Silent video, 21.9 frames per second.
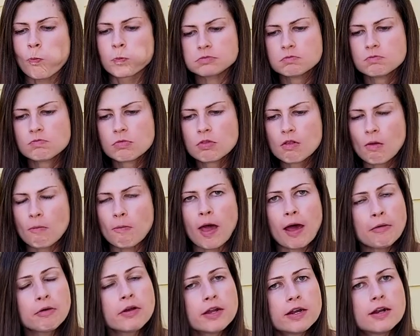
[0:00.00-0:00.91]

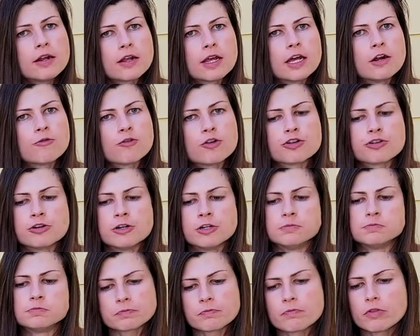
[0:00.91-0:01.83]
i good it again for sure.
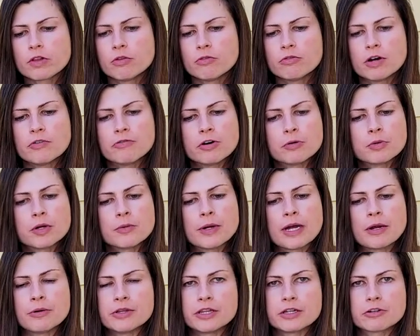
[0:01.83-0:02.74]
Well, one more
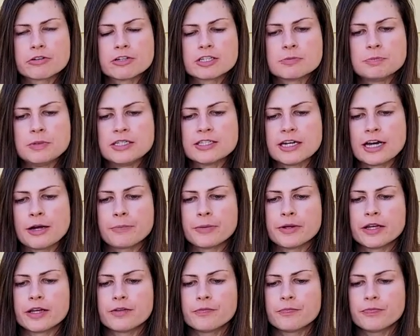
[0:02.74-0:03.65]
bite with the crispy
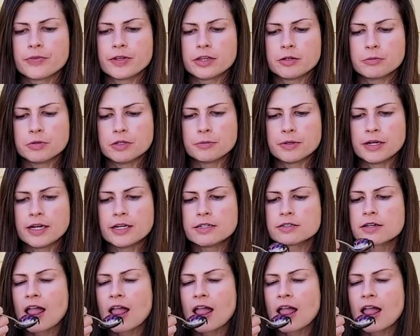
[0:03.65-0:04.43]
topping and the blueberries.